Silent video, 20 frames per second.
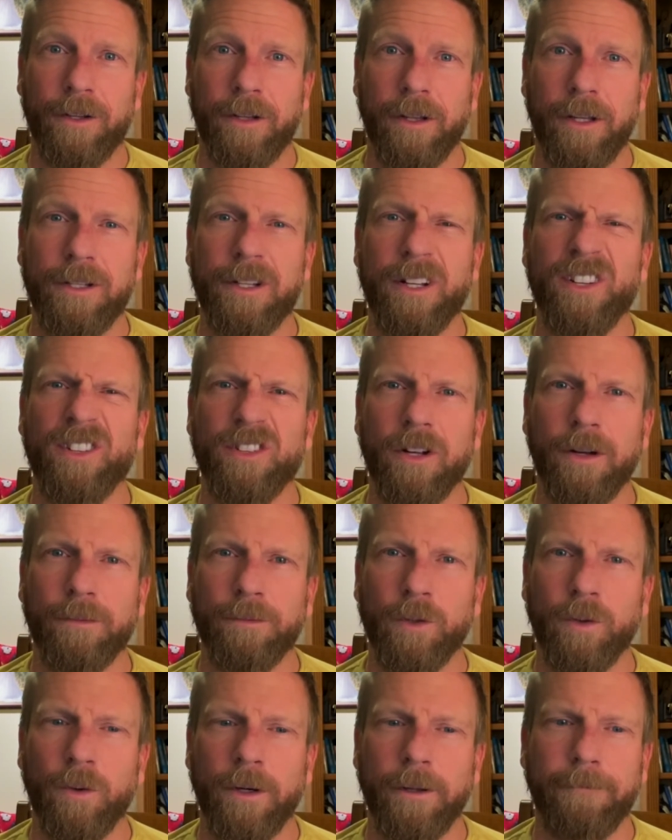Listen to Psalm
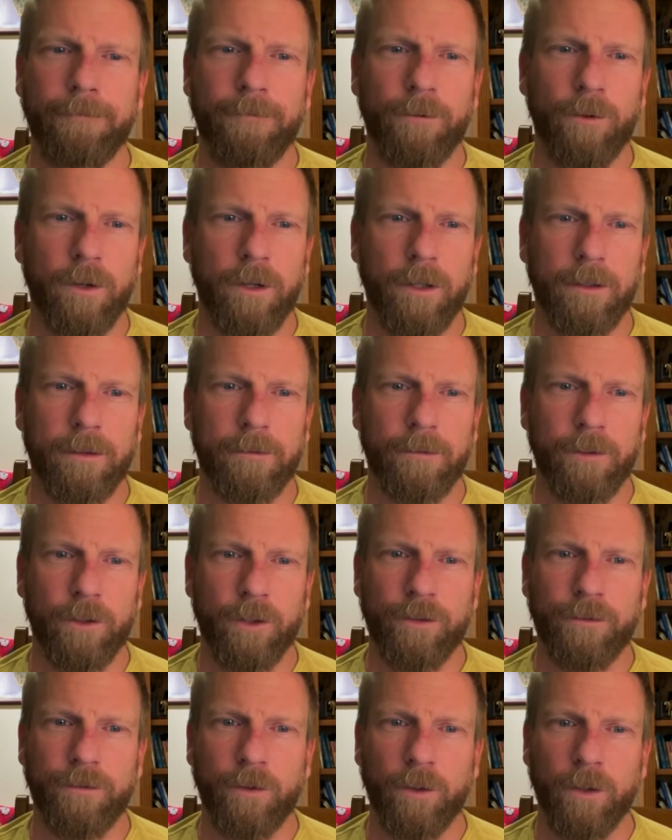24,
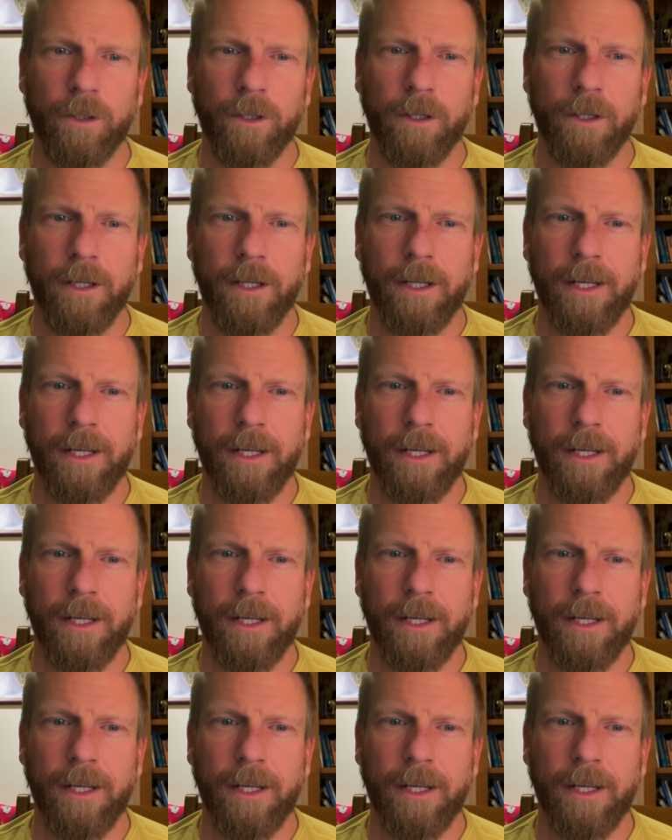verse 4.